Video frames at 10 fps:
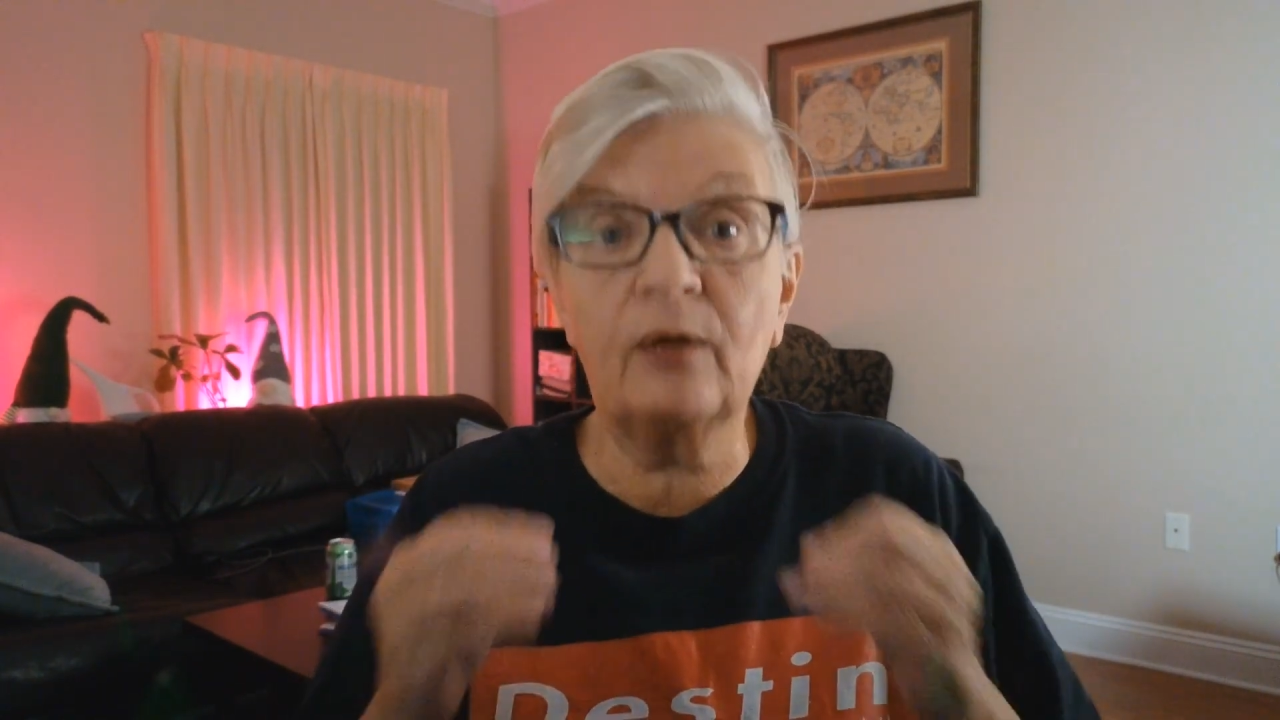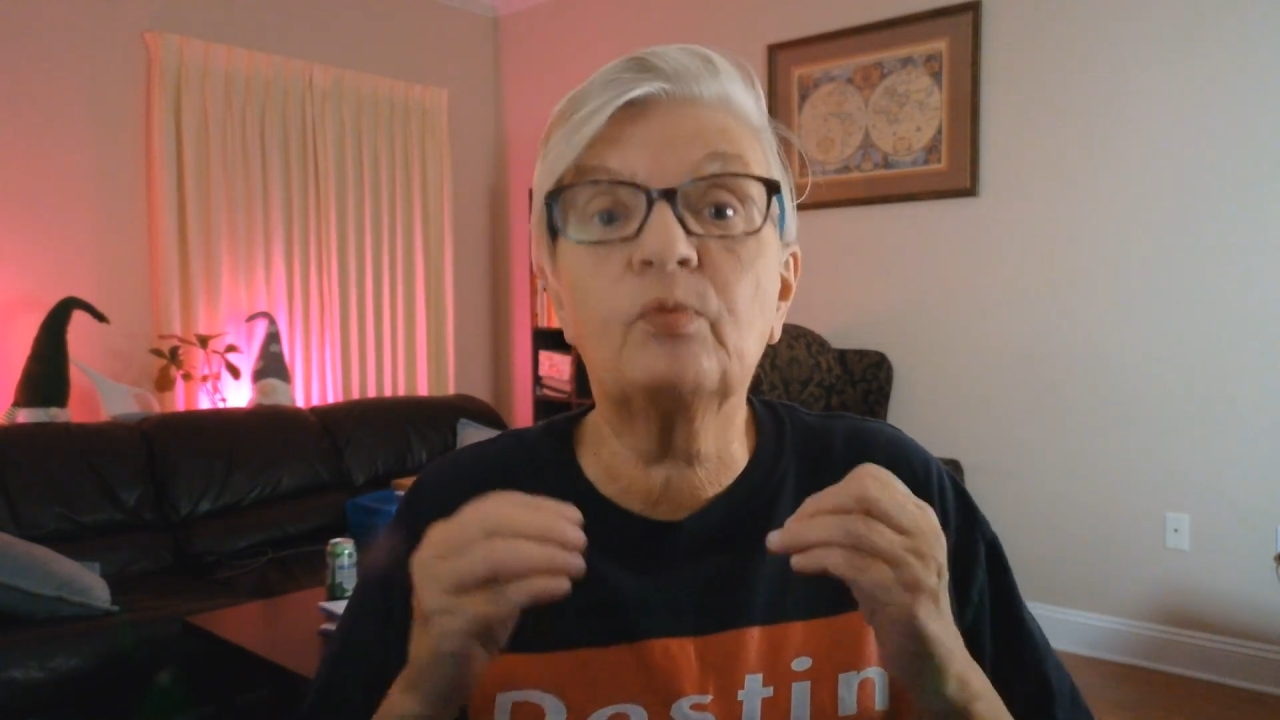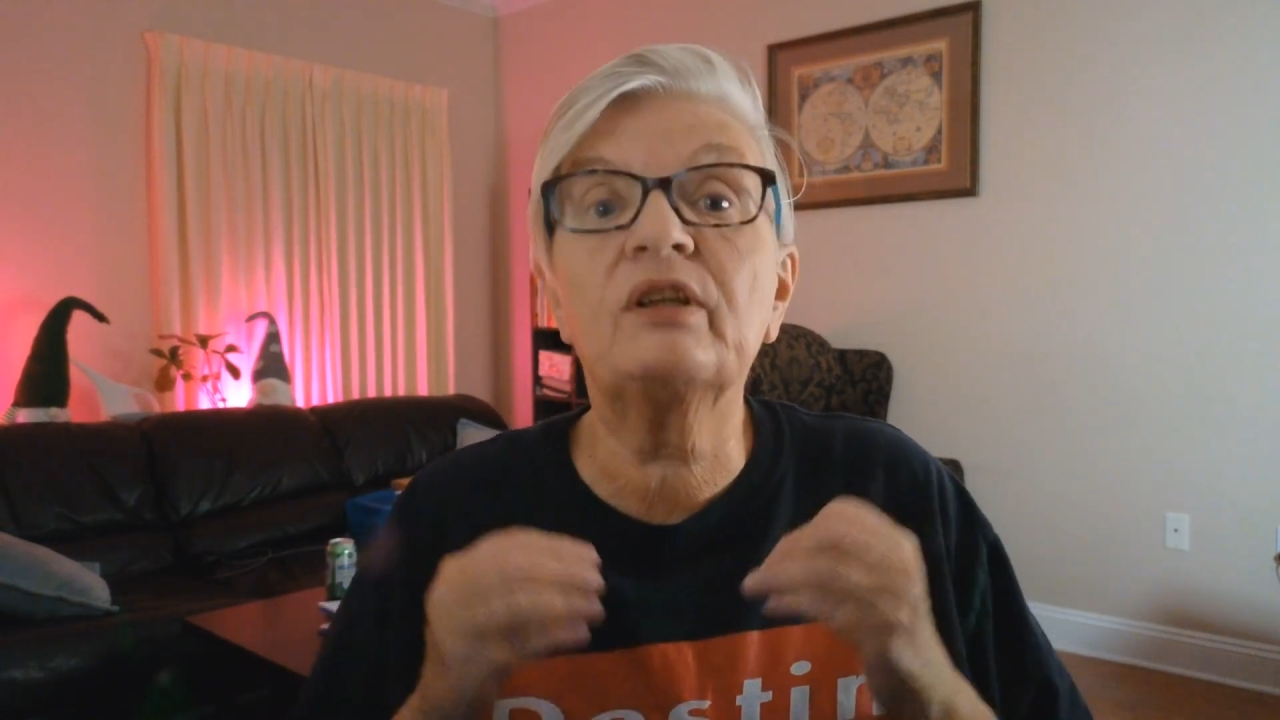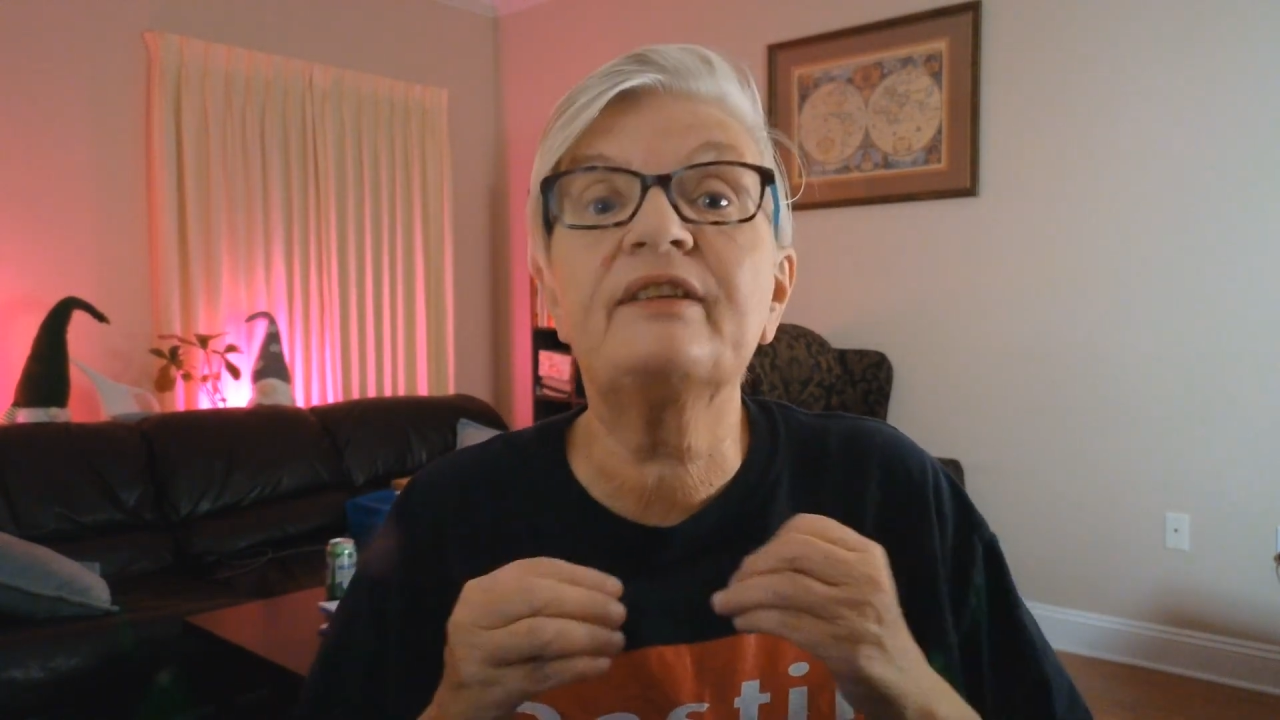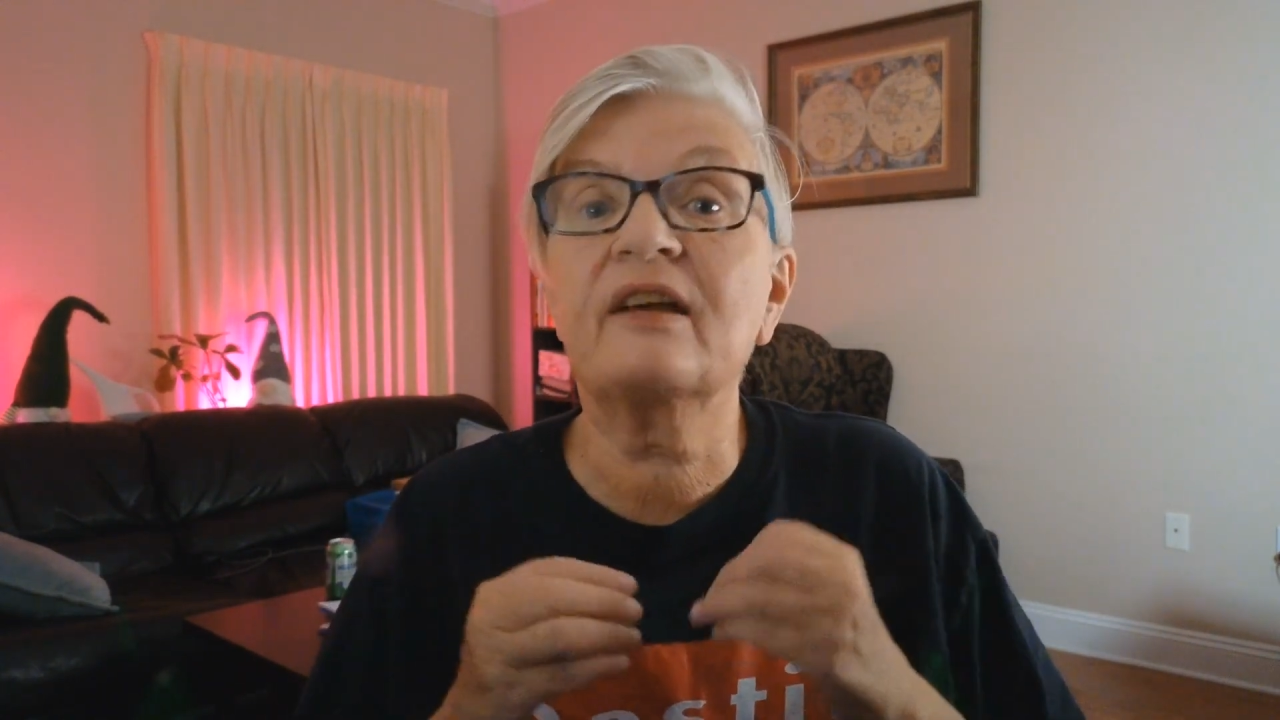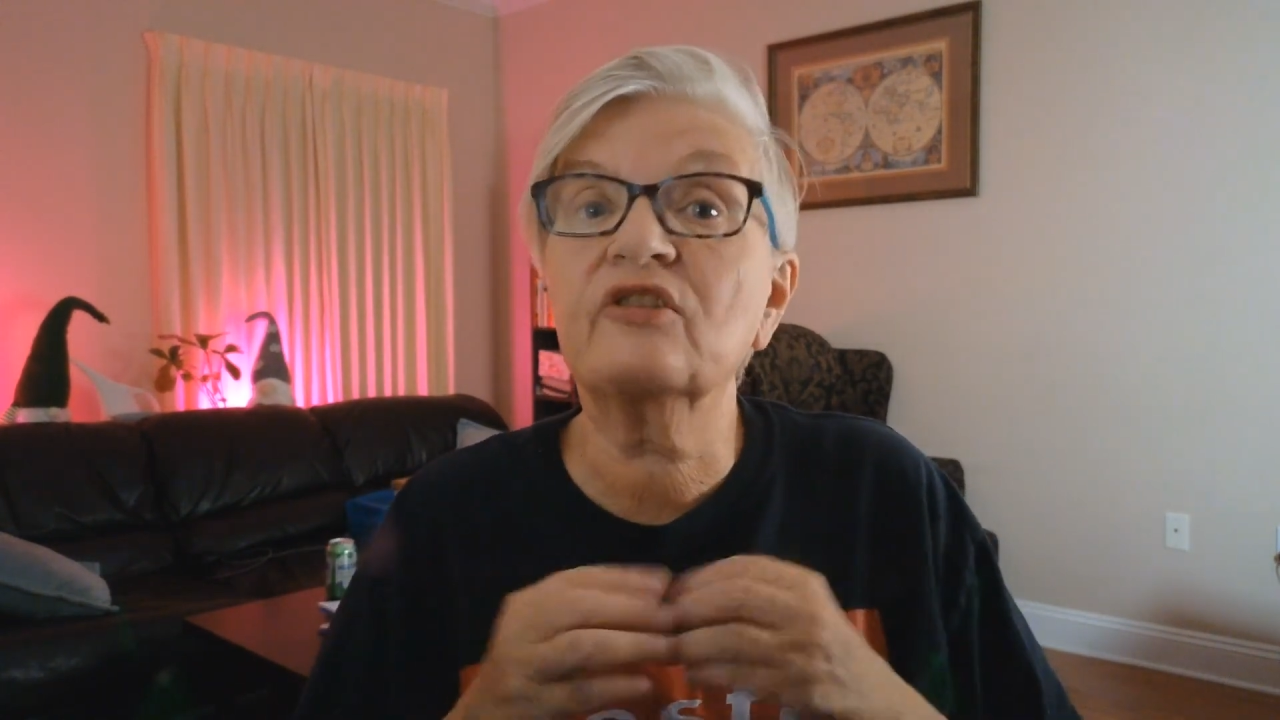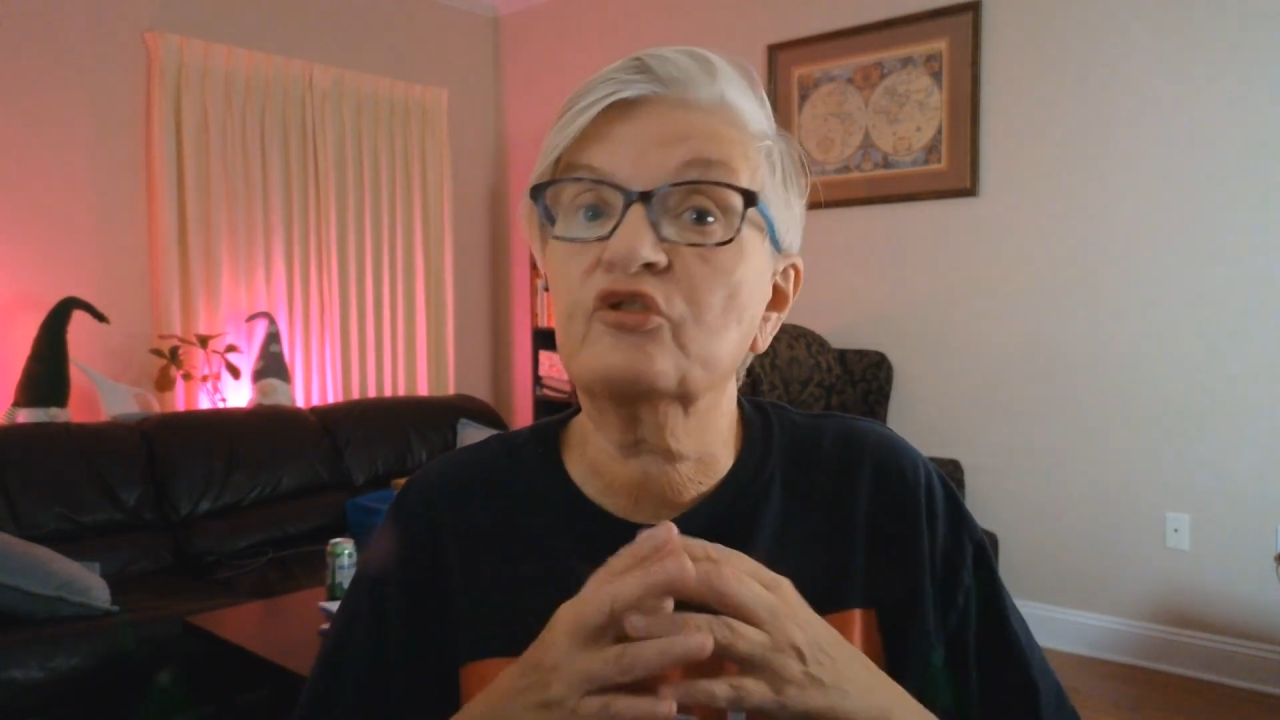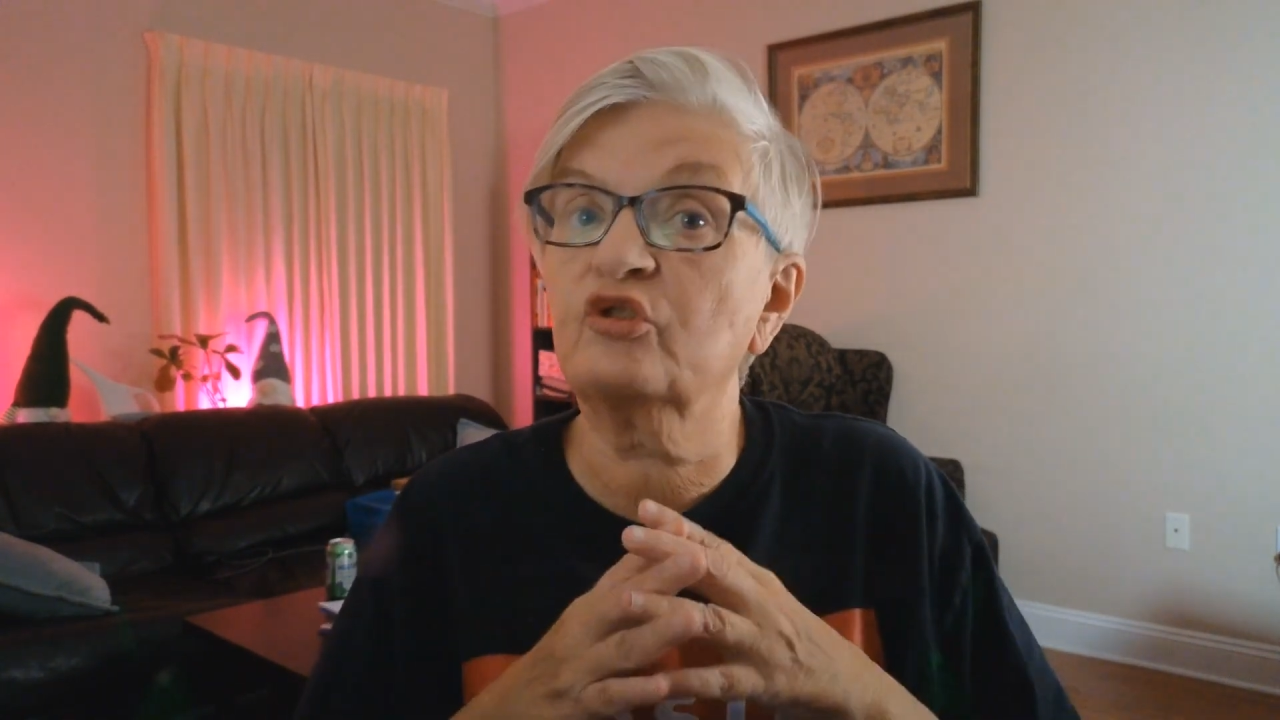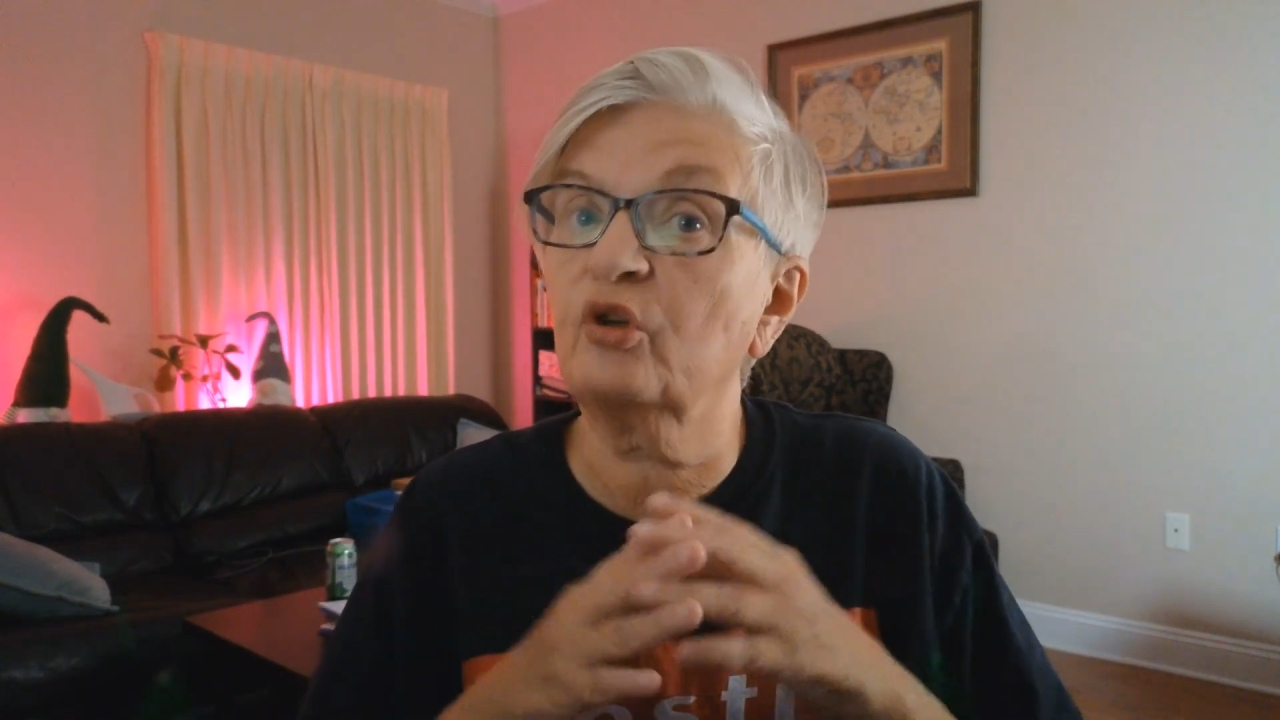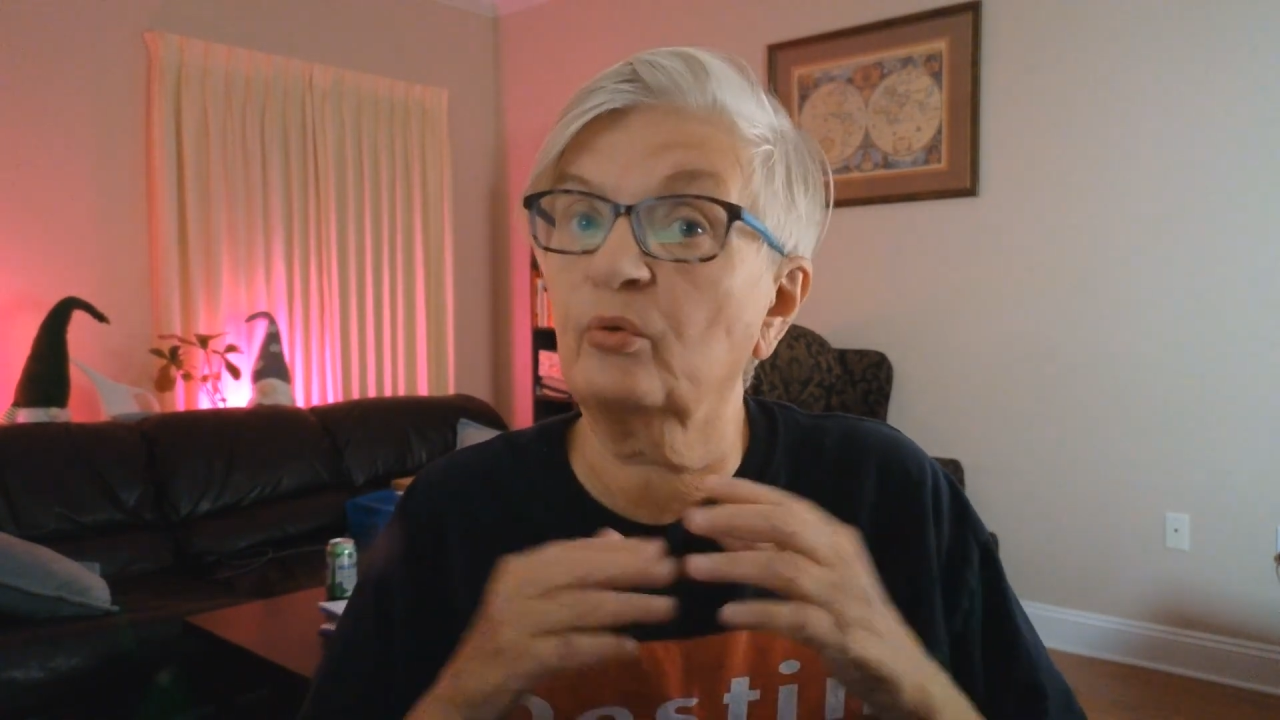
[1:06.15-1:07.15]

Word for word: I will just